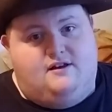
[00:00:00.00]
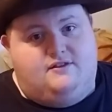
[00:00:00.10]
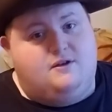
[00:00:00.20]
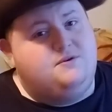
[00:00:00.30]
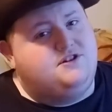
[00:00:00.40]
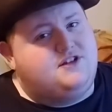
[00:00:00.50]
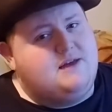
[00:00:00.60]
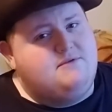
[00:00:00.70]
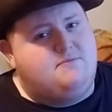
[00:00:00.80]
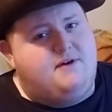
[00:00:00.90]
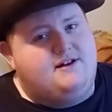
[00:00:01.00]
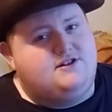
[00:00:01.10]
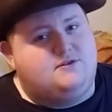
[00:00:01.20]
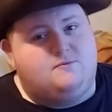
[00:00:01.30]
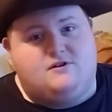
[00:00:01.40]
There was a time in the
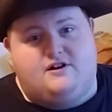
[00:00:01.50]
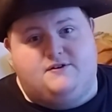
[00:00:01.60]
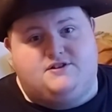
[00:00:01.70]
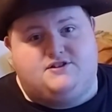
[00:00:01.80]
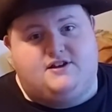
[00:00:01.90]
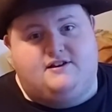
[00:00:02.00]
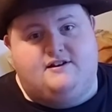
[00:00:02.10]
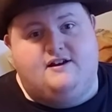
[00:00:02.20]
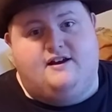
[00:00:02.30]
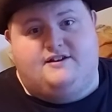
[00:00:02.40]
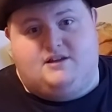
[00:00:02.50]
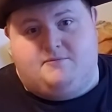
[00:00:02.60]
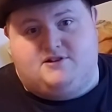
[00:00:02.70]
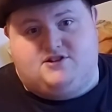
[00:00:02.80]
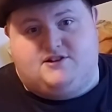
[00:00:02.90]
past where I used to say Dead
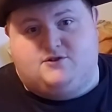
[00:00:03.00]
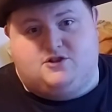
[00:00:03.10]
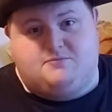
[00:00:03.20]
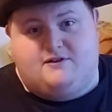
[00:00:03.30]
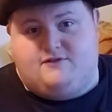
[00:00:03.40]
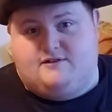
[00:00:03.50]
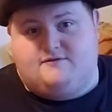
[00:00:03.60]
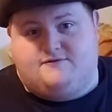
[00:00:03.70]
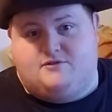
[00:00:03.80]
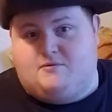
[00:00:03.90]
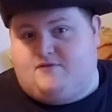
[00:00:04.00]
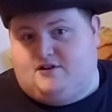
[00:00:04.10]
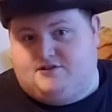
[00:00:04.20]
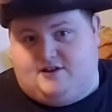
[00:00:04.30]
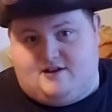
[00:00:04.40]
Man's Chest was my favorite film of all
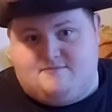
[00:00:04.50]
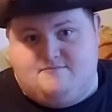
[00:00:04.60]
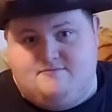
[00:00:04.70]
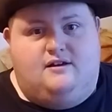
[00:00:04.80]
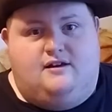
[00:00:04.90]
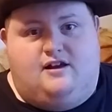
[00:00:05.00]
time.